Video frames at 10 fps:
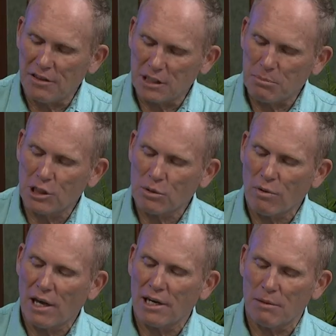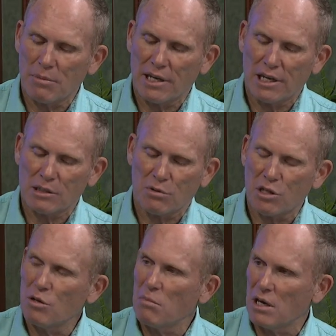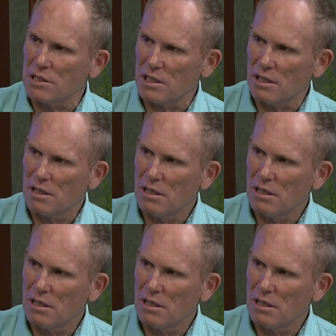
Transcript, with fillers: the spirituality begins with humility.